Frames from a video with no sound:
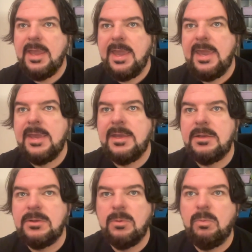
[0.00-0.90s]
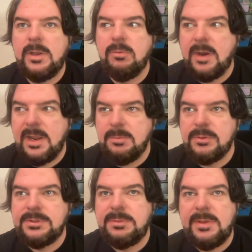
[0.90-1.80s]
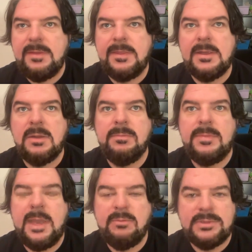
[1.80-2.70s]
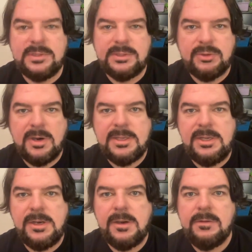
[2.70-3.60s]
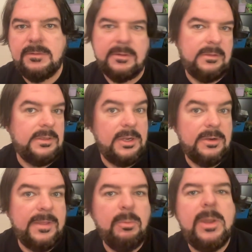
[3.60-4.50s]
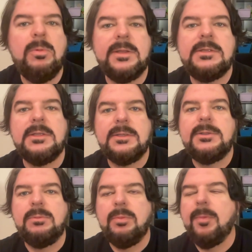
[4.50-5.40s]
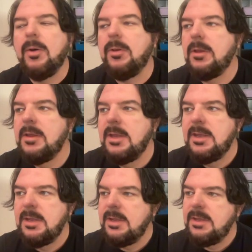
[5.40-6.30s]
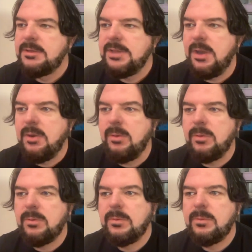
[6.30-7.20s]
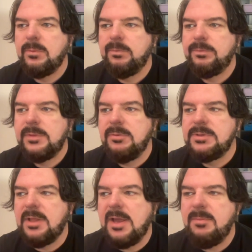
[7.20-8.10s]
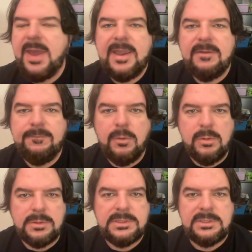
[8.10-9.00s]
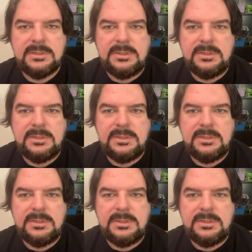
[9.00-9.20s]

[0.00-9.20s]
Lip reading: And we were able to beat them. That was the strike year, the year that we went to the Super Bowl. So it was a lot of back and forth.